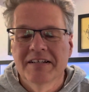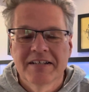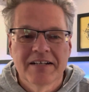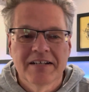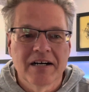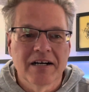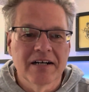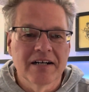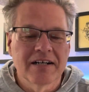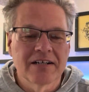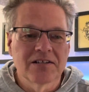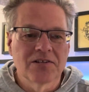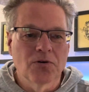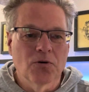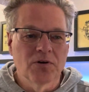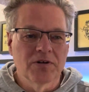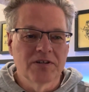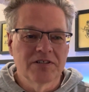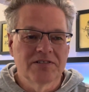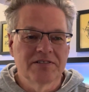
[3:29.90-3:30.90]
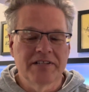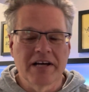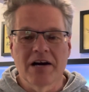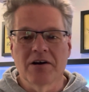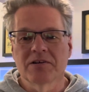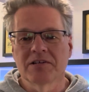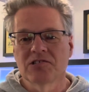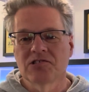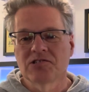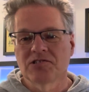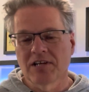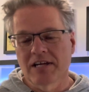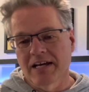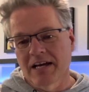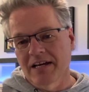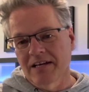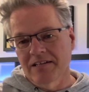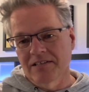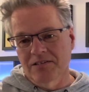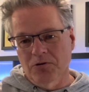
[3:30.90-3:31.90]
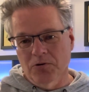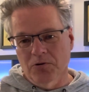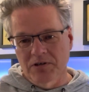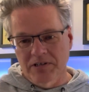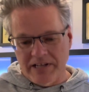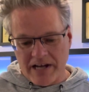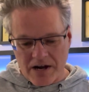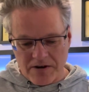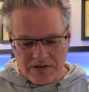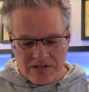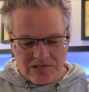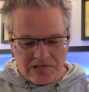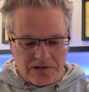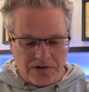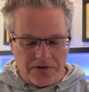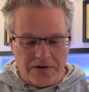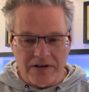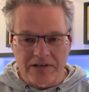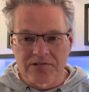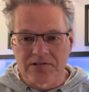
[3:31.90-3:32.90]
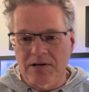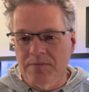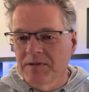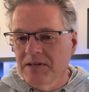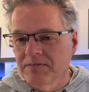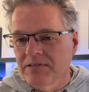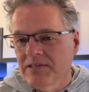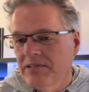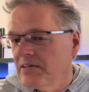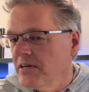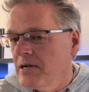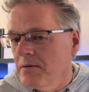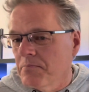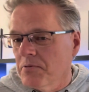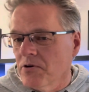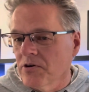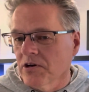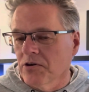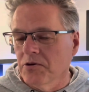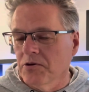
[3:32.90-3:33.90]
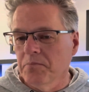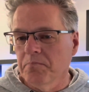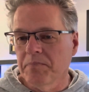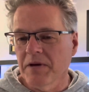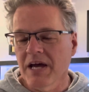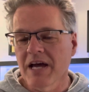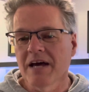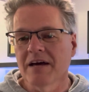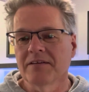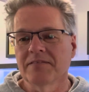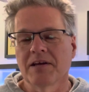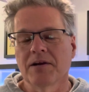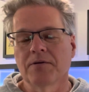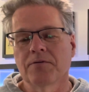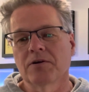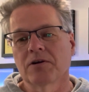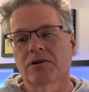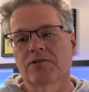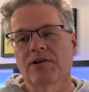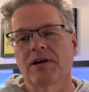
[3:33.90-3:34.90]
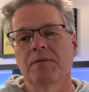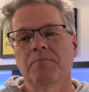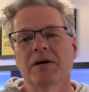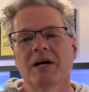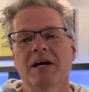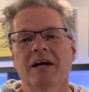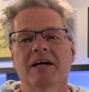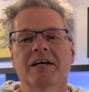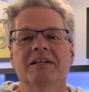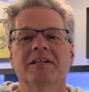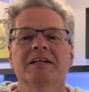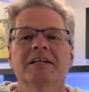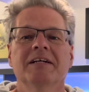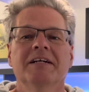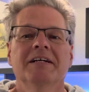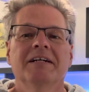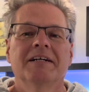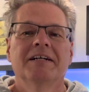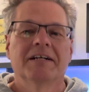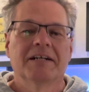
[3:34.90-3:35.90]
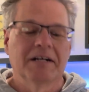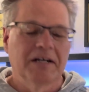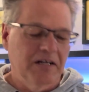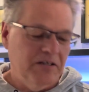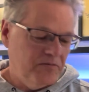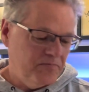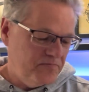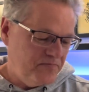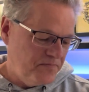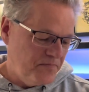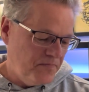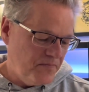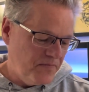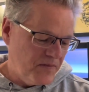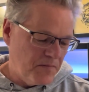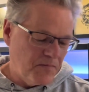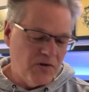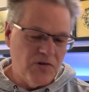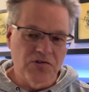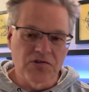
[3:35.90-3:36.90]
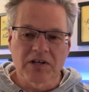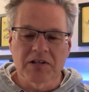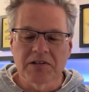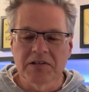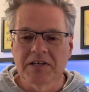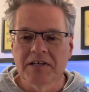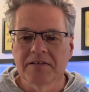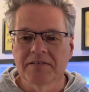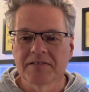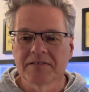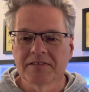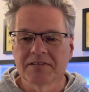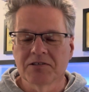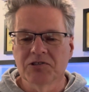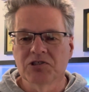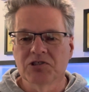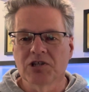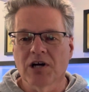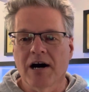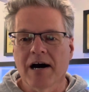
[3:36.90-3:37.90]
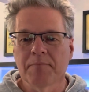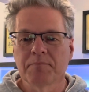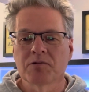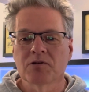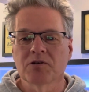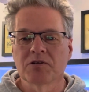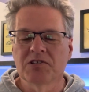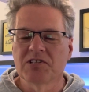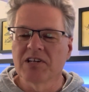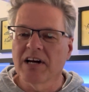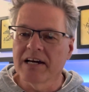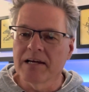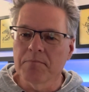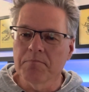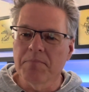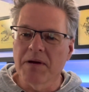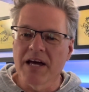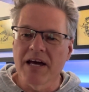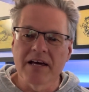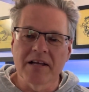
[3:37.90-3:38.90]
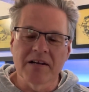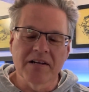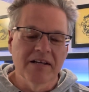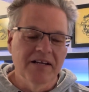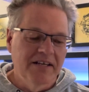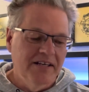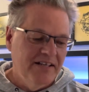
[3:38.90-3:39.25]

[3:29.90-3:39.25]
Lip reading: Gord Downie singing, Gord Downie's lyrics. I mean, the Hip are a good band. They were a great band musically, good chops, good tight band.